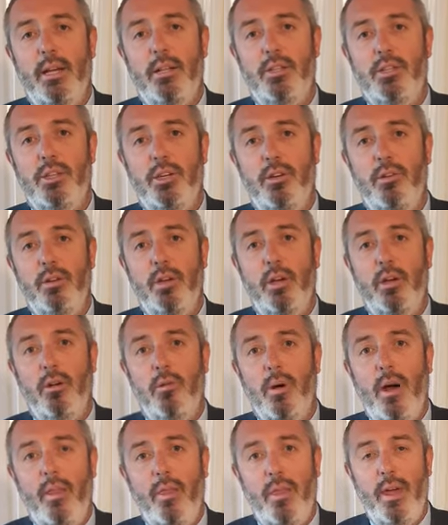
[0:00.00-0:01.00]
to
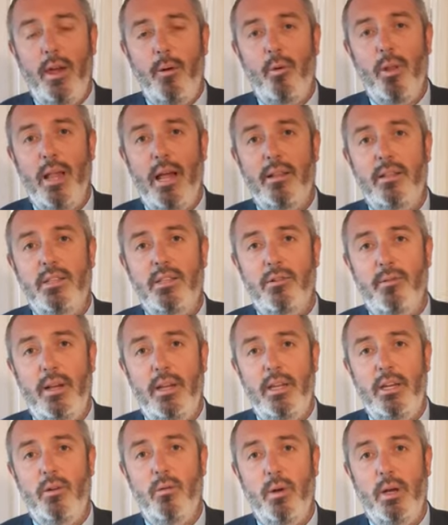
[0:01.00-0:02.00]
you, and they will answer
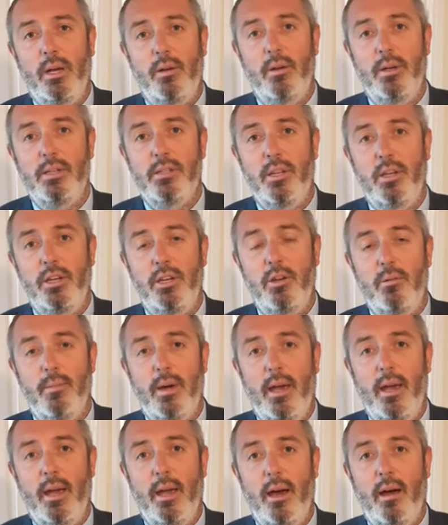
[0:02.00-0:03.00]
any queries that you
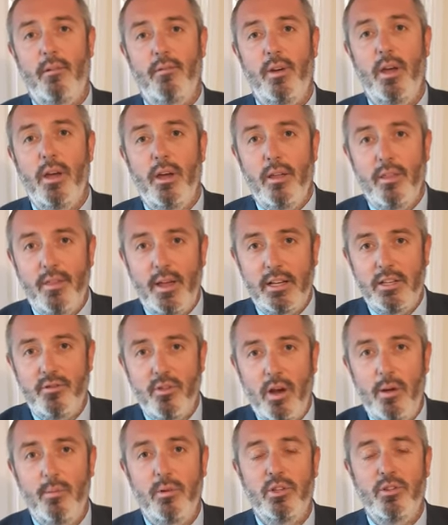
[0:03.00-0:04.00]
may have. Thanks
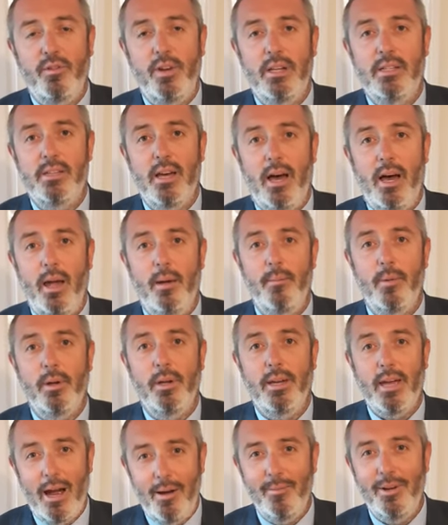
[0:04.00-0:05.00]
very much for your time.
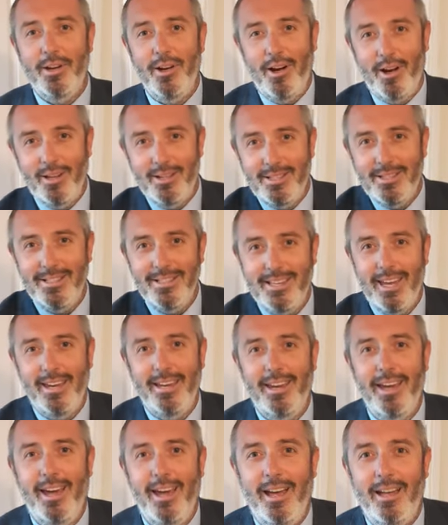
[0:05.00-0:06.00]
Kind regards.
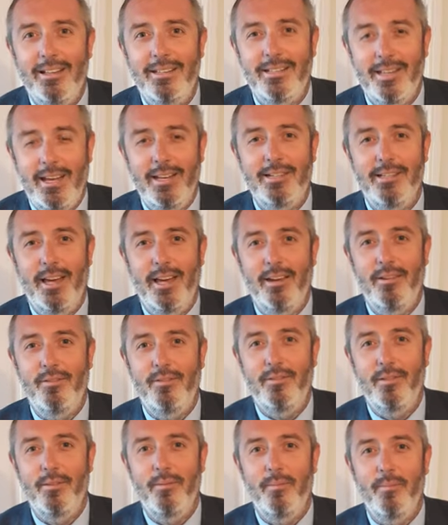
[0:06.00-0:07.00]
Take care. Stay
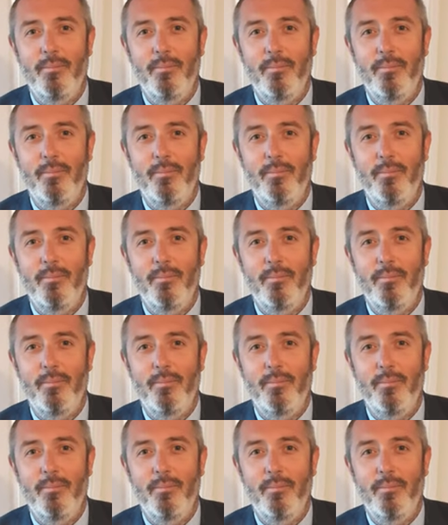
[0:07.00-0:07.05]
safe.